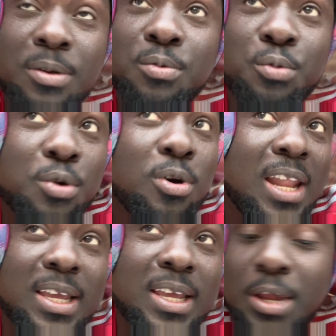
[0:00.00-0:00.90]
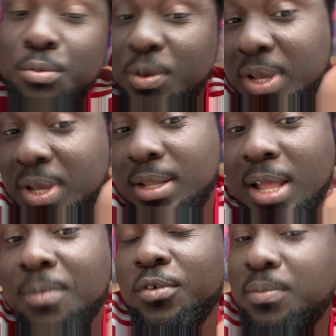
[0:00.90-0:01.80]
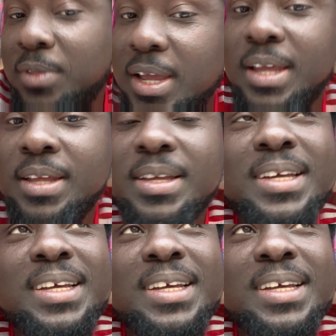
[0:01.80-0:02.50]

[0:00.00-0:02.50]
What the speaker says: and we got lucky, and we pick it up from there.